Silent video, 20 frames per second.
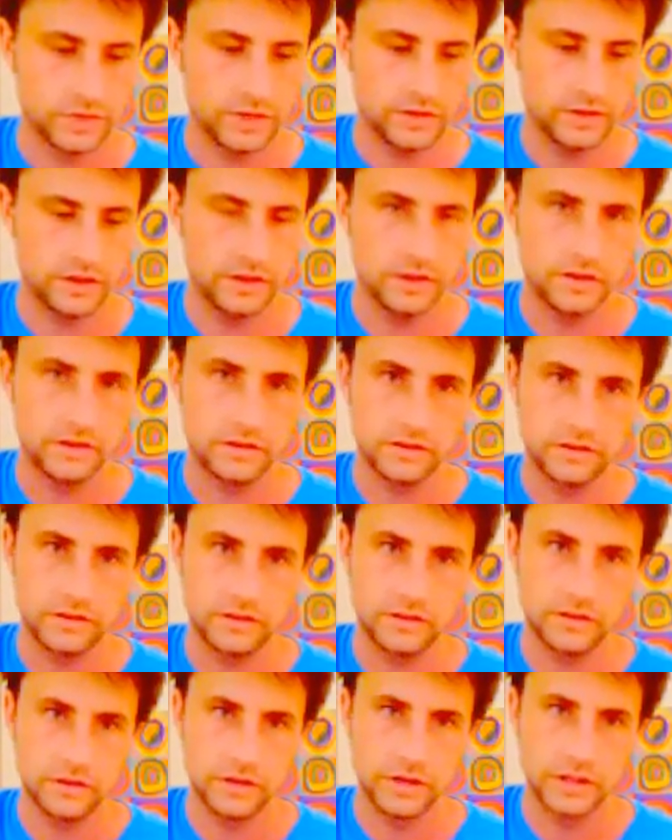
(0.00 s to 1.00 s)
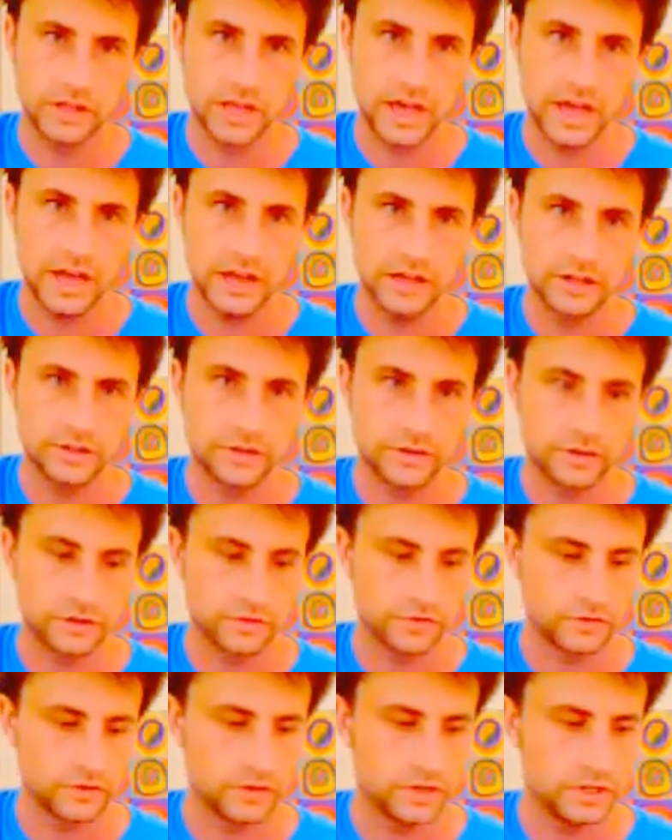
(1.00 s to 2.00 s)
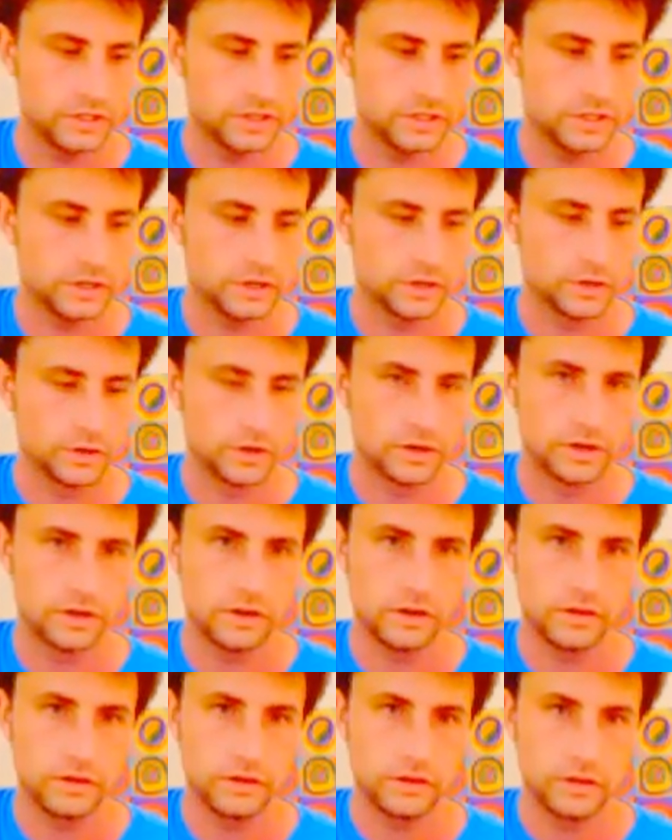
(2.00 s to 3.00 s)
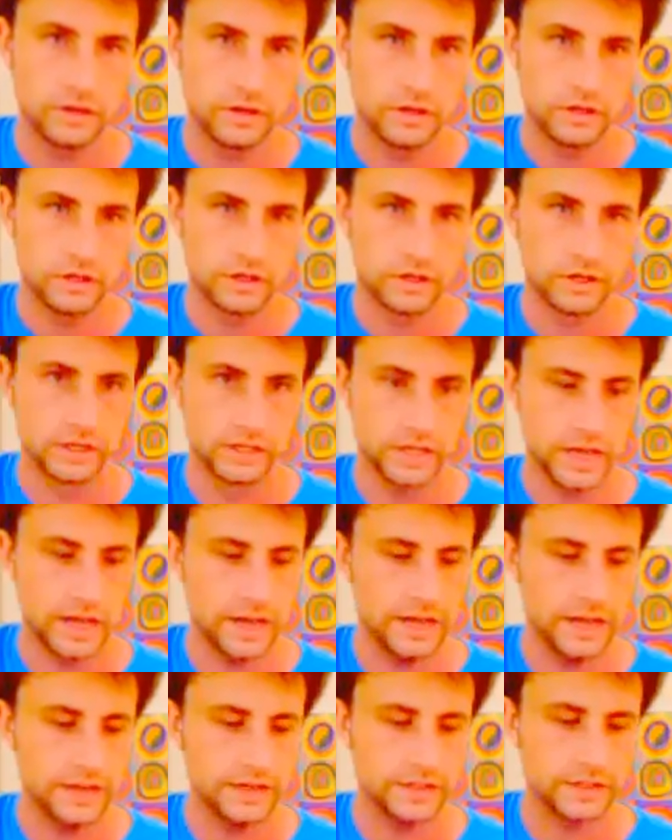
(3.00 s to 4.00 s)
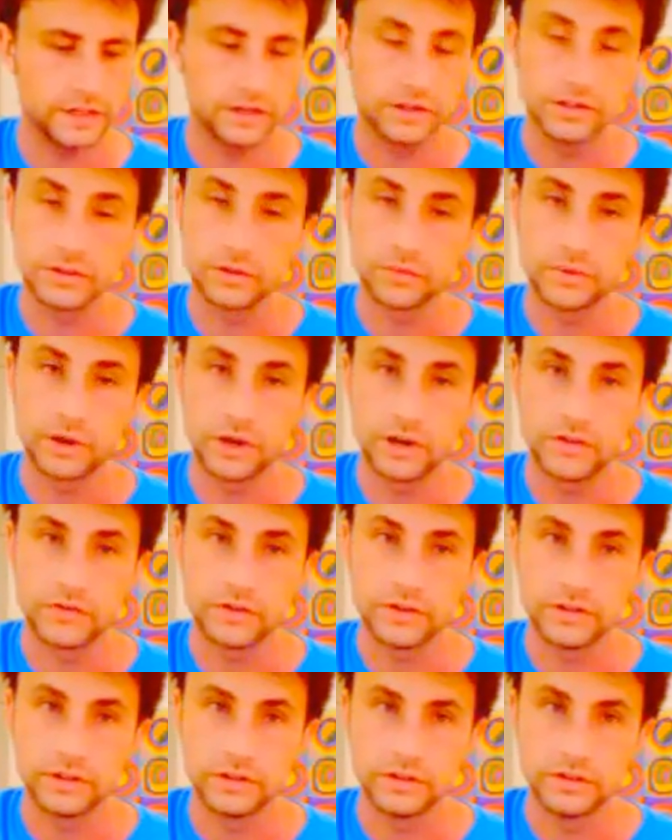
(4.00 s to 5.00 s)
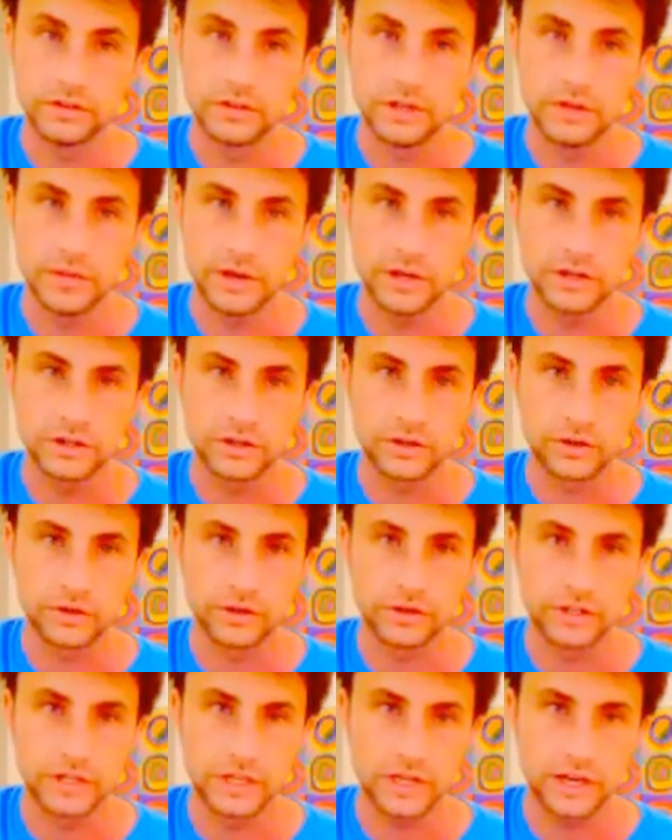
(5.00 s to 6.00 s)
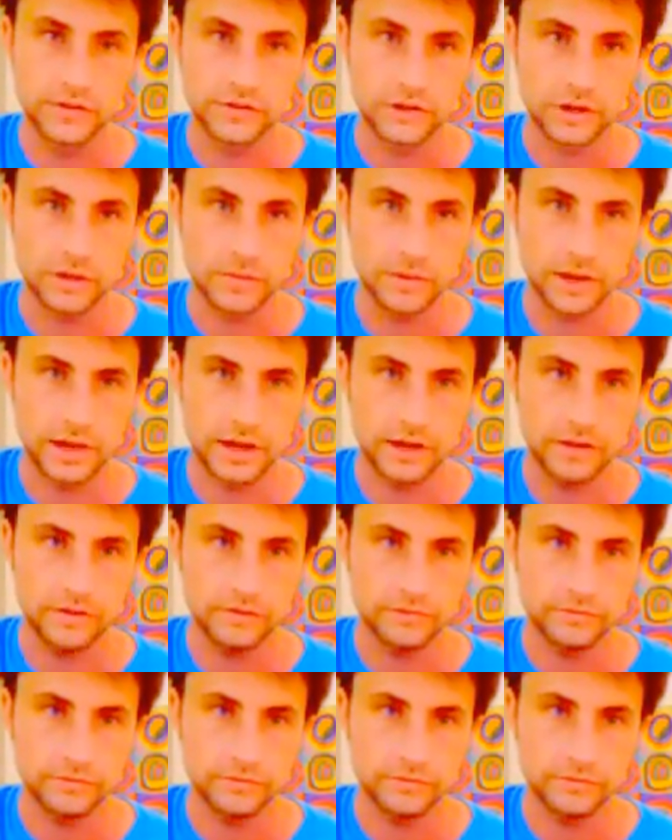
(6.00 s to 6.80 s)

then you hit the A string for this D chord because A is also part of the D major chord, D, F sharp, A.